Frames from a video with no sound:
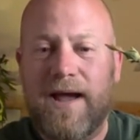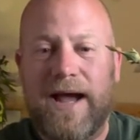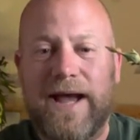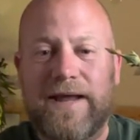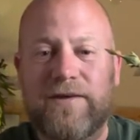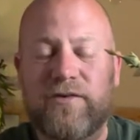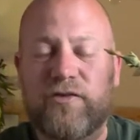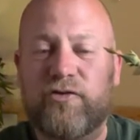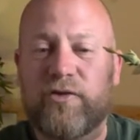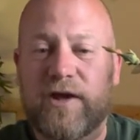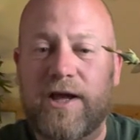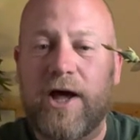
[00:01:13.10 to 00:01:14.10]
and to
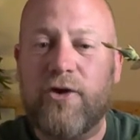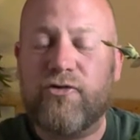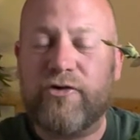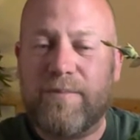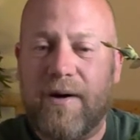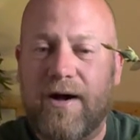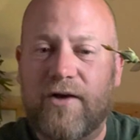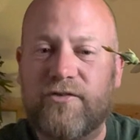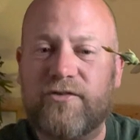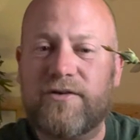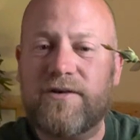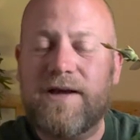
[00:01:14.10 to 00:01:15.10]
the Country
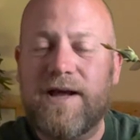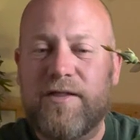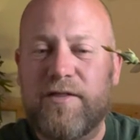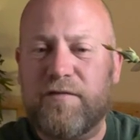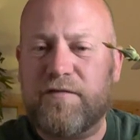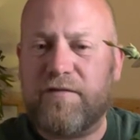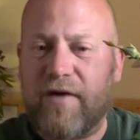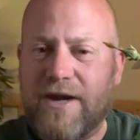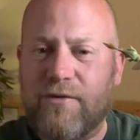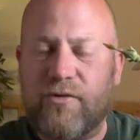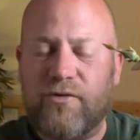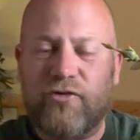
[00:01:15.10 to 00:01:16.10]
Parson, the
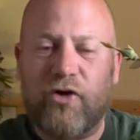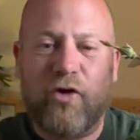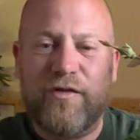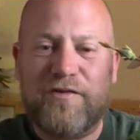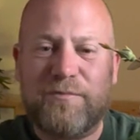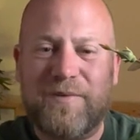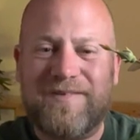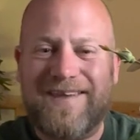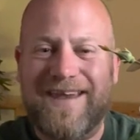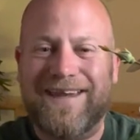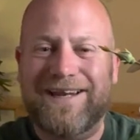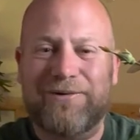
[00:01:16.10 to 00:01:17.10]
fragrance on this
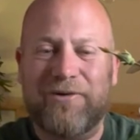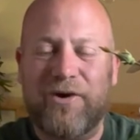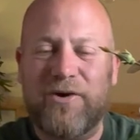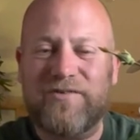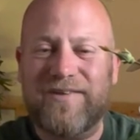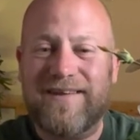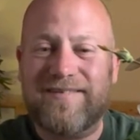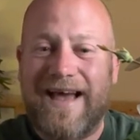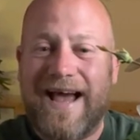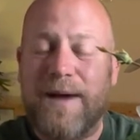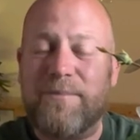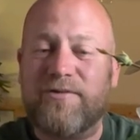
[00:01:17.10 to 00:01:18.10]
particular rose is
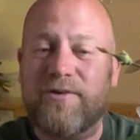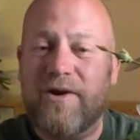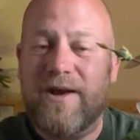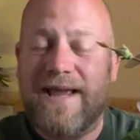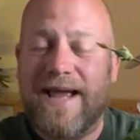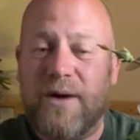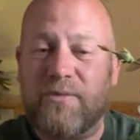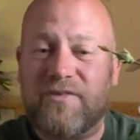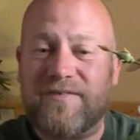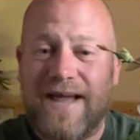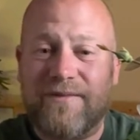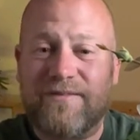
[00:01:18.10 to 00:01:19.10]
absolutely
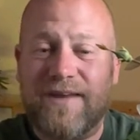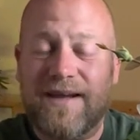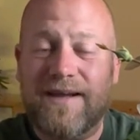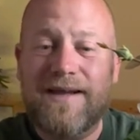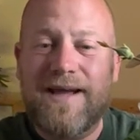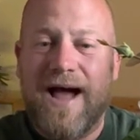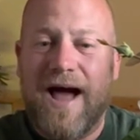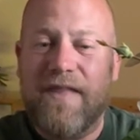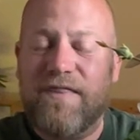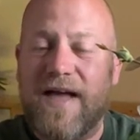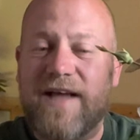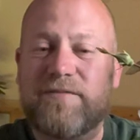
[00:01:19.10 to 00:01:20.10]
outstanding,
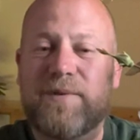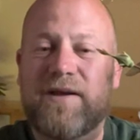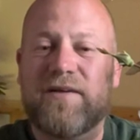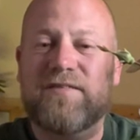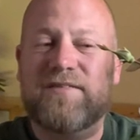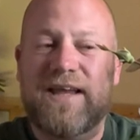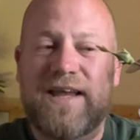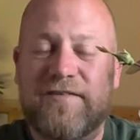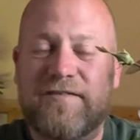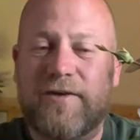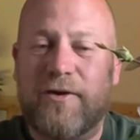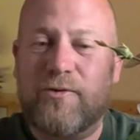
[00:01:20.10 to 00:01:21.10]
and that's because it is
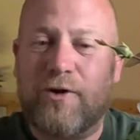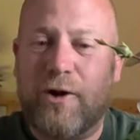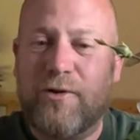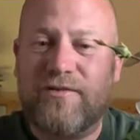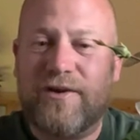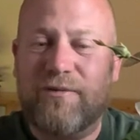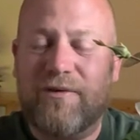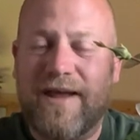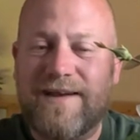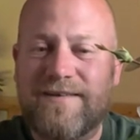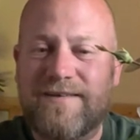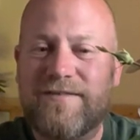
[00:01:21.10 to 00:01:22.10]
so closely
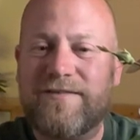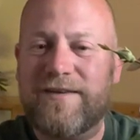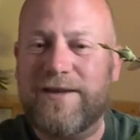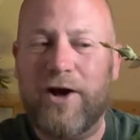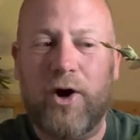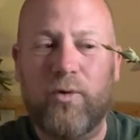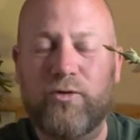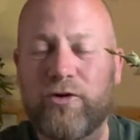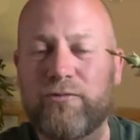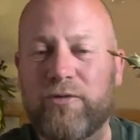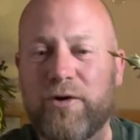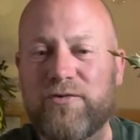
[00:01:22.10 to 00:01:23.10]
related to the old
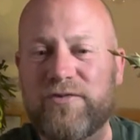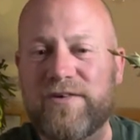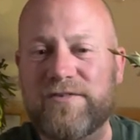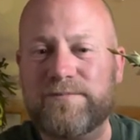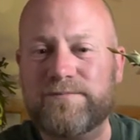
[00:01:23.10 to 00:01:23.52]
roses.